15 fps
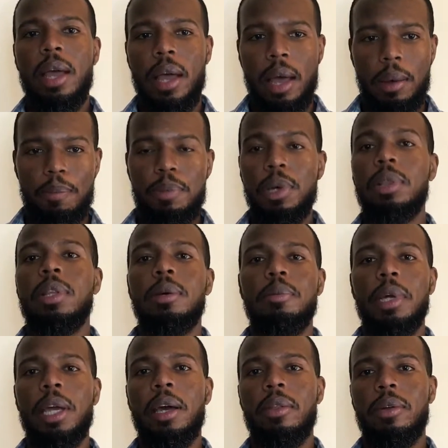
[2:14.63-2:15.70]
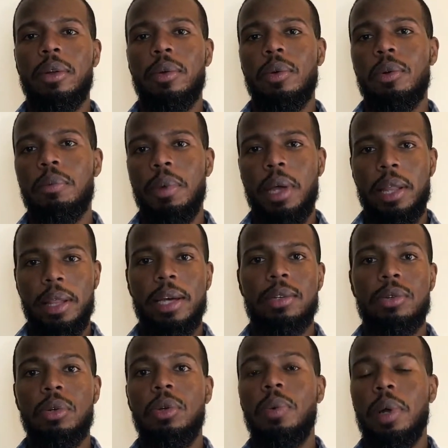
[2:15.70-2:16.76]
and put them together in a group, and that's
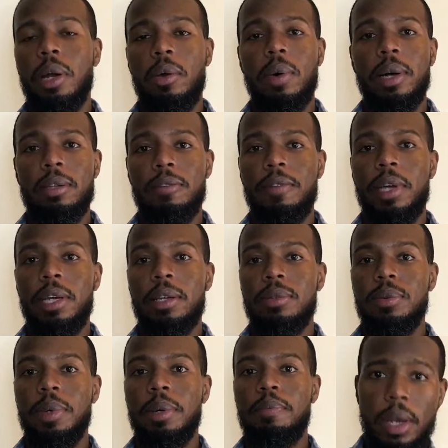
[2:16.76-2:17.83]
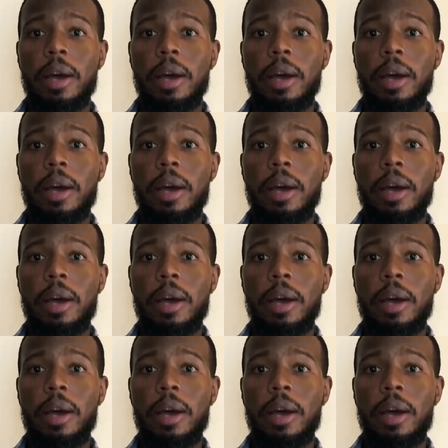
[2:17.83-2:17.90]
who you want to go out to Vegas with.